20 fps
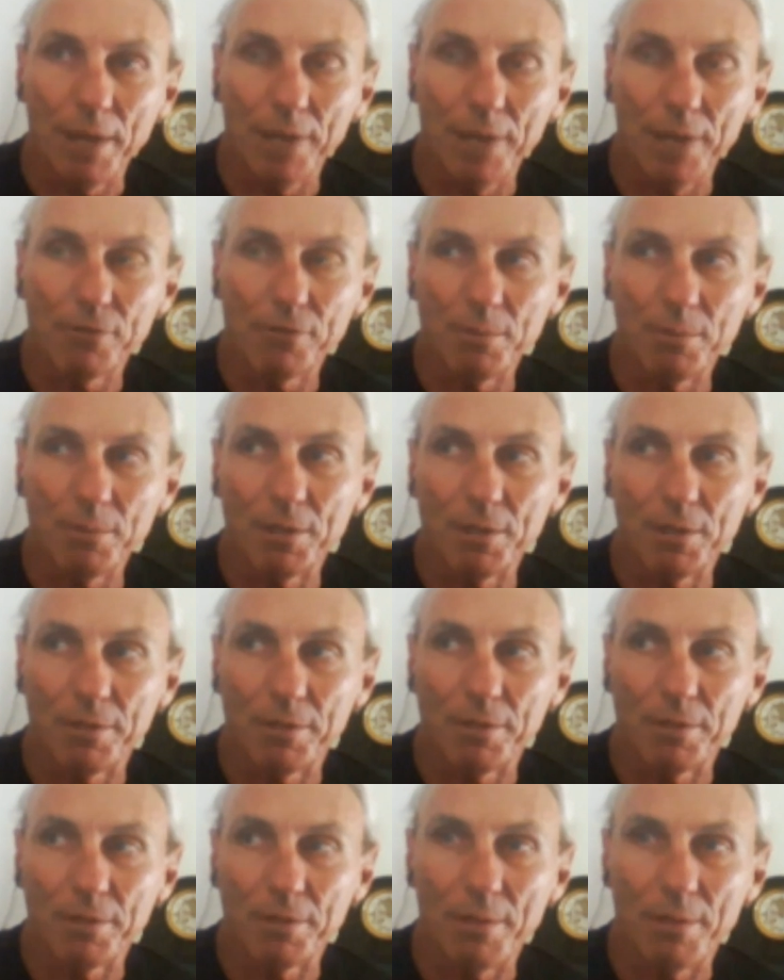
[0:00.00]
estimate
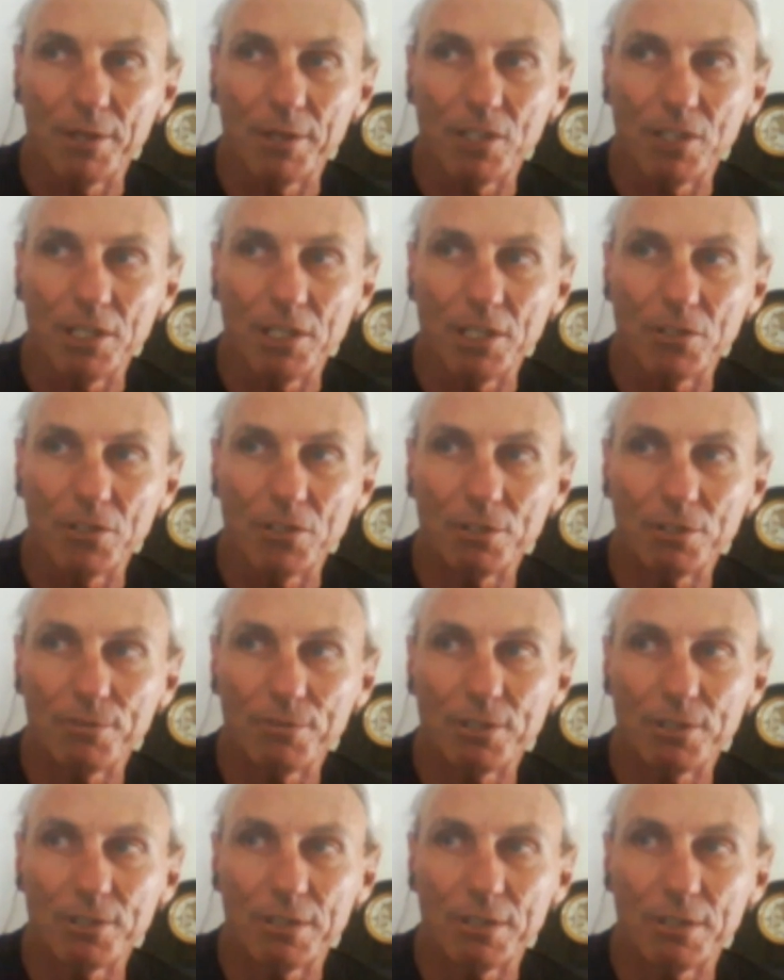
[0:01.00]
of how much each
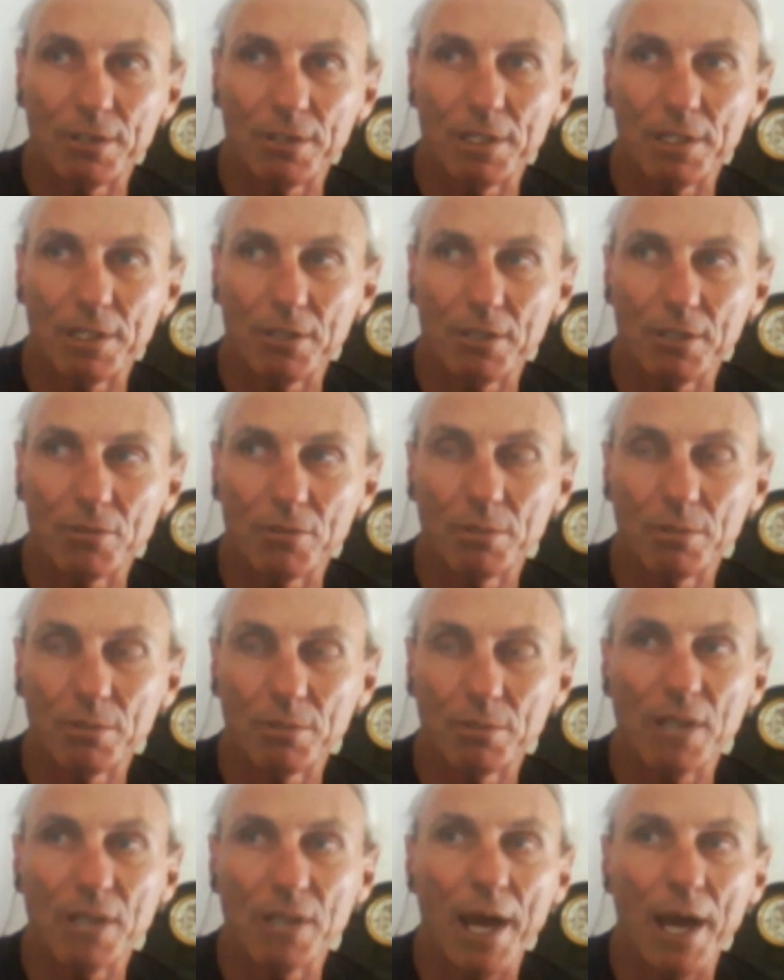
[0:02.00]
surface area
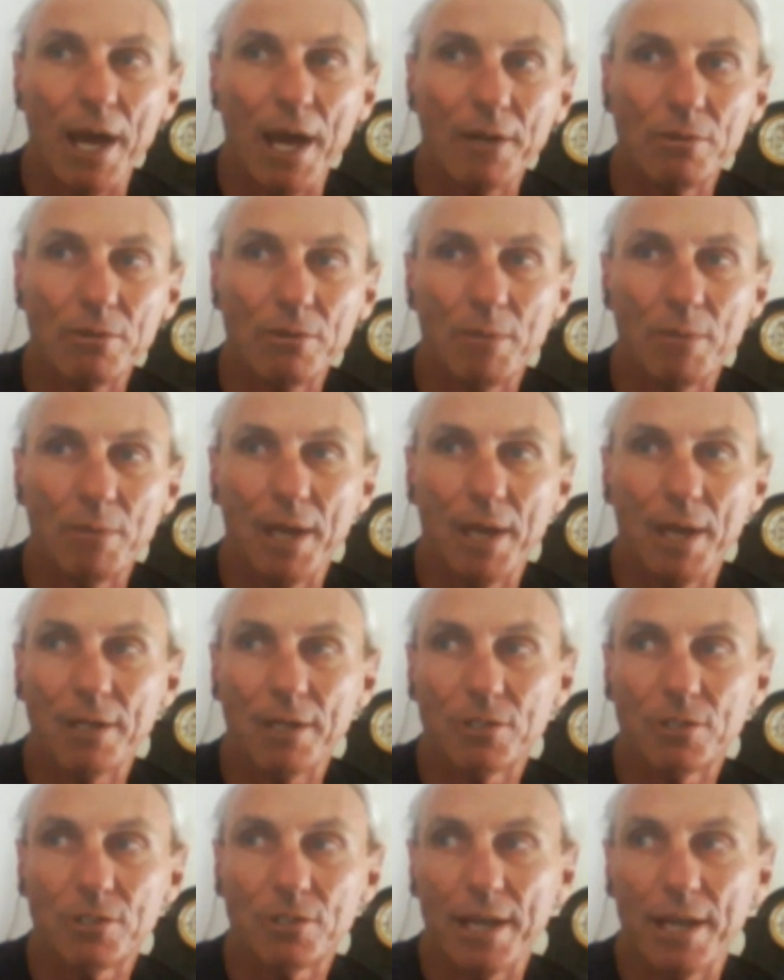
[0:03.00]
contributes. How do you
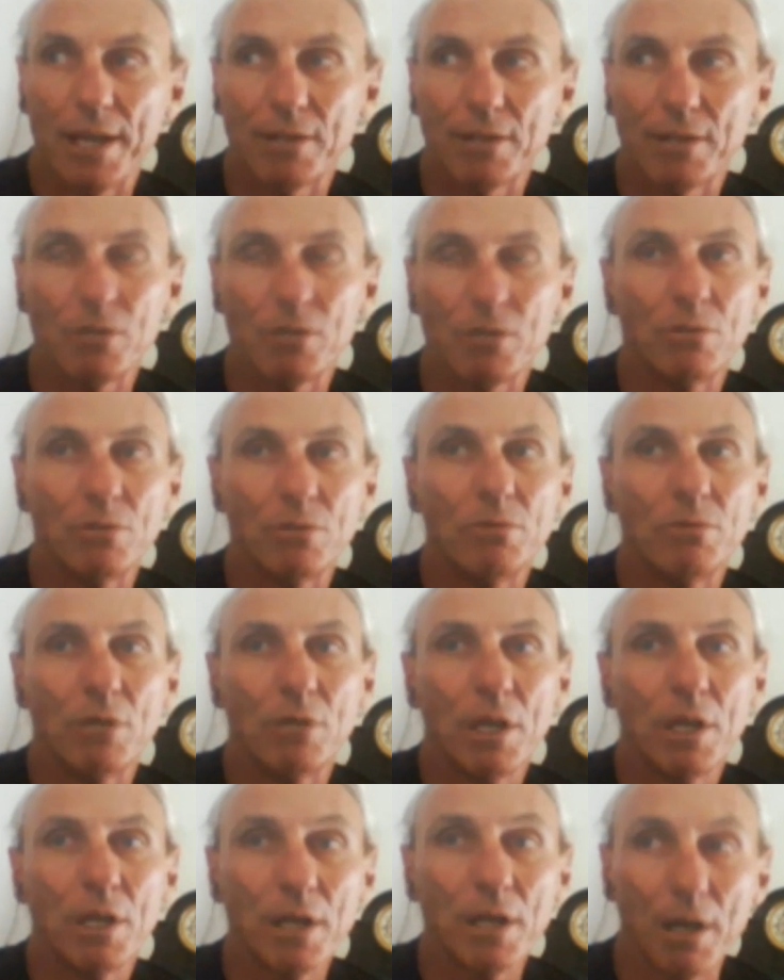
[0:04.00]
manage that? You
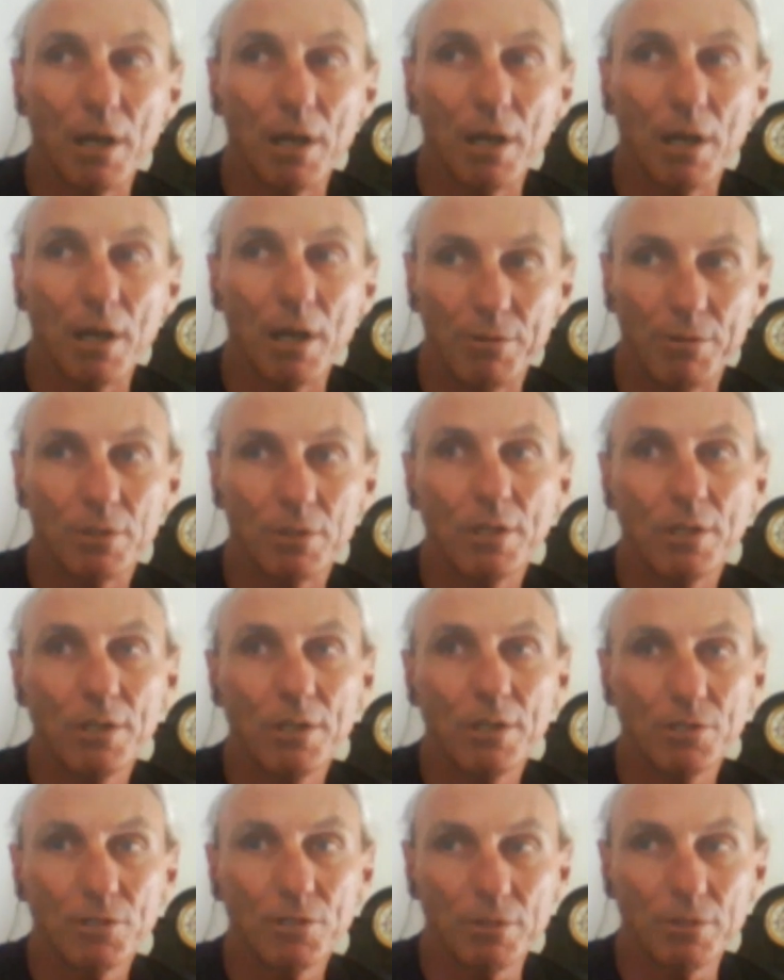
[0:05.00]
cover
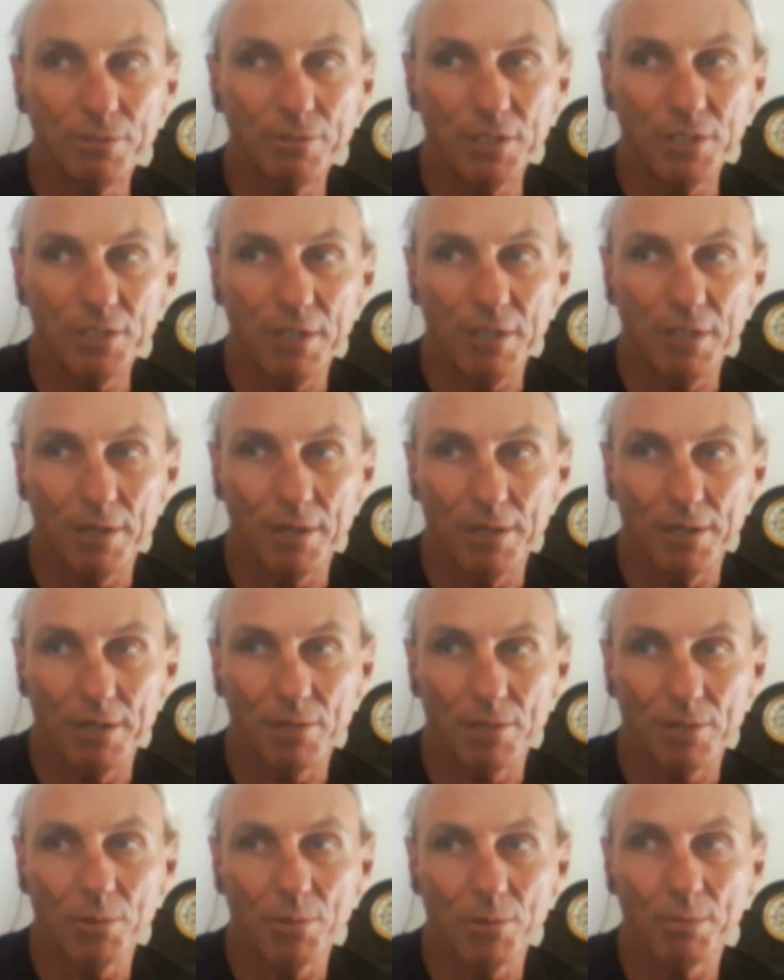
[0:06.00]
surface
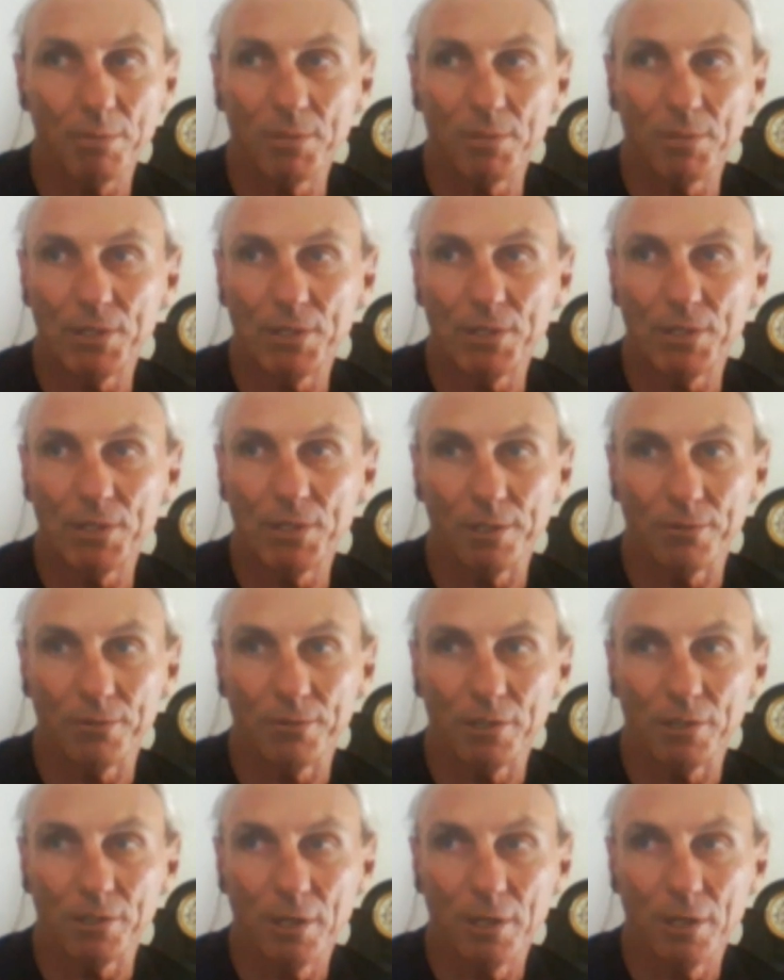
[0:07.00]
areas with
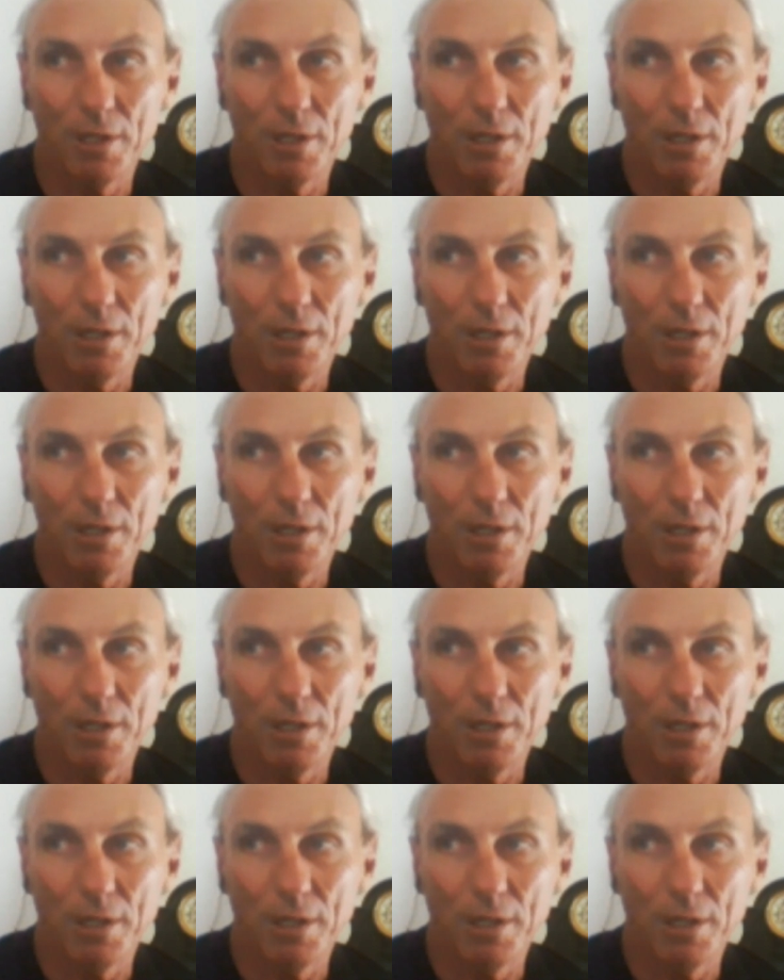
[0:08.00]
materials.